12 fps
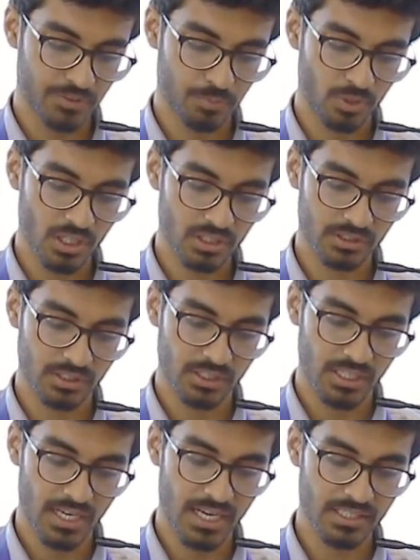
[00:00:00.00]
product
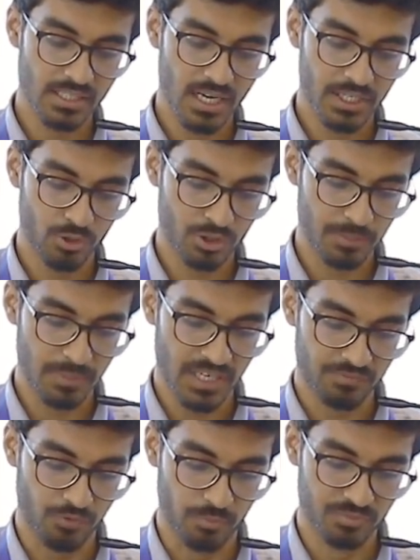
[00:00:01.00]
and IoT
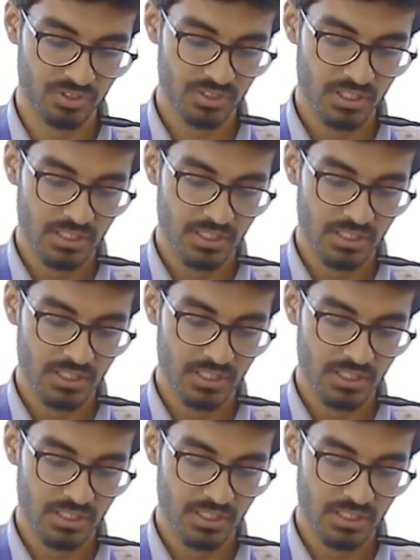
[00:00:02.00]
platforms.